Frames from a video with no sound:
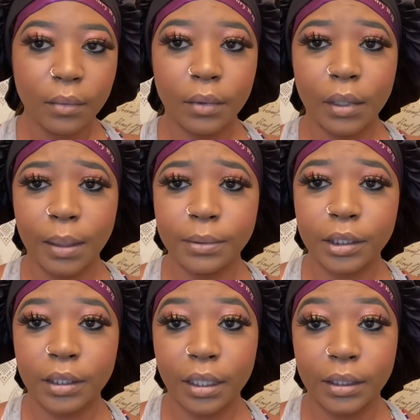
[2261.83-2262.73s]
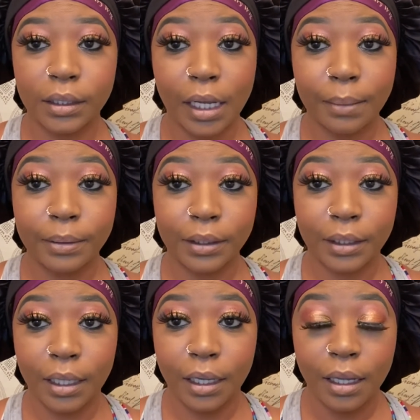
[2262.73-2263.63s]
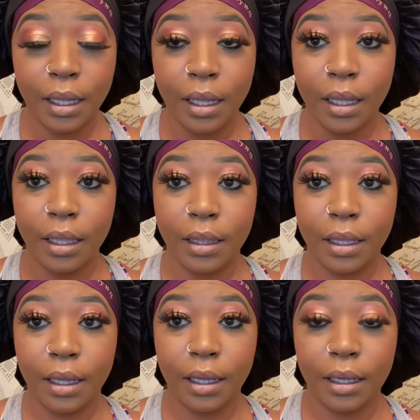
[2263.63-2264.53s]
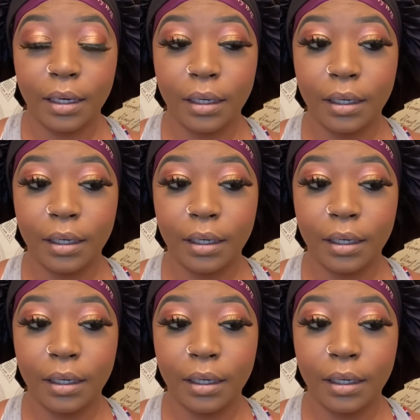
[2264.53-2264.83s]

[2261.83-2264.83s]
I'm just gonna stop to say that